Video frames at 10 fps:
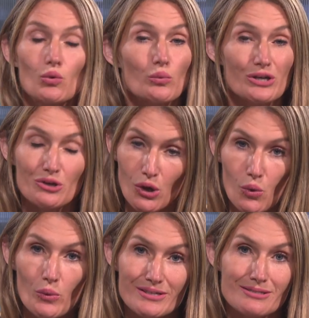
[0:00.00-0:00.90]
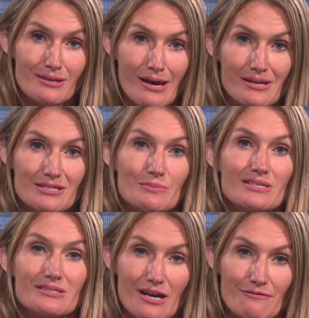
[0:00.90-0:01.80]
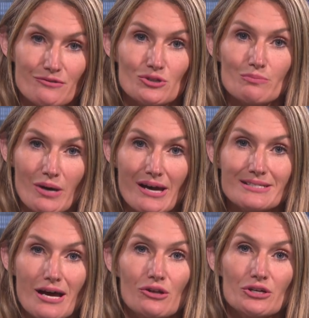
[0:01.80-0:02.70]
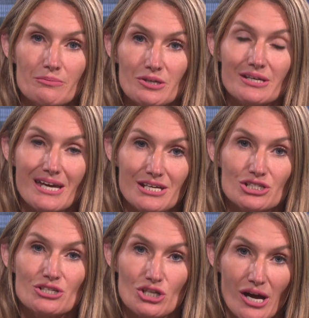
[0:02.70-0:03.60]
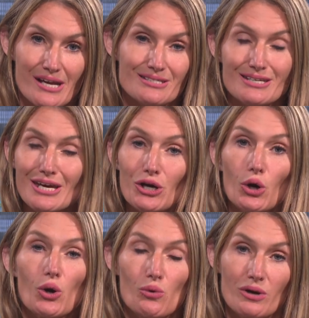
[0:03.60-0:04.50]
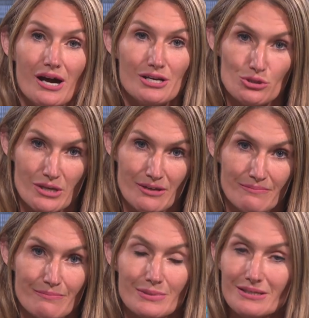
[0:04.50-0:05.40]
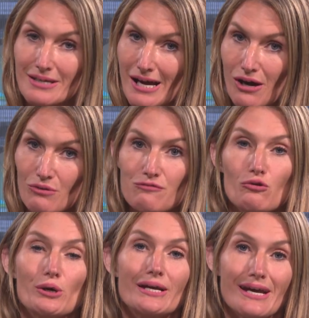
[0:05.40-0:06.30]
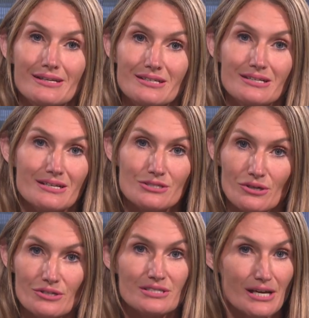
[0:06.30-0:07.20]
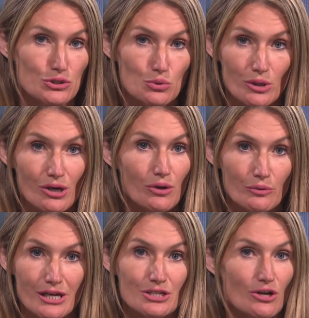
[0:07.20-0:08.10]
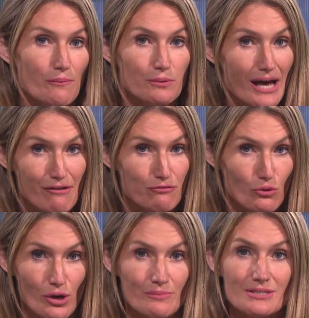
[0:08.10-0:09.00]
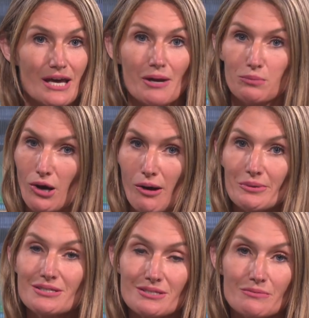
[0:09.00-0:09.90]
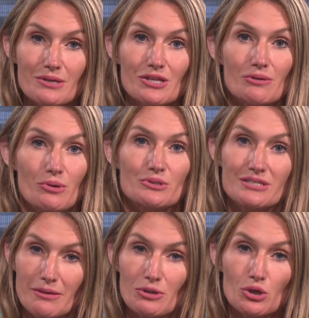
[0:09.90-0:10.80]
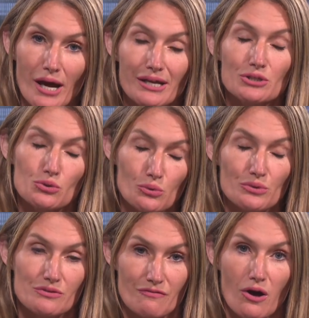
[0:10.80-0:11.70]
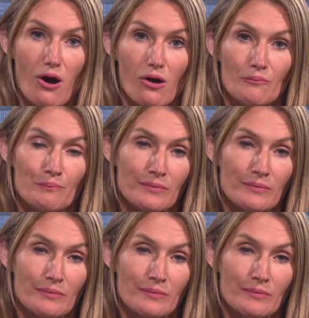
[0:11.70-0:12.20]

We know what it's like to be stifled by telecommunication giants in our own country, but now foreign entities are censoring our reach on platforms that promise to be the most democratic tools of all.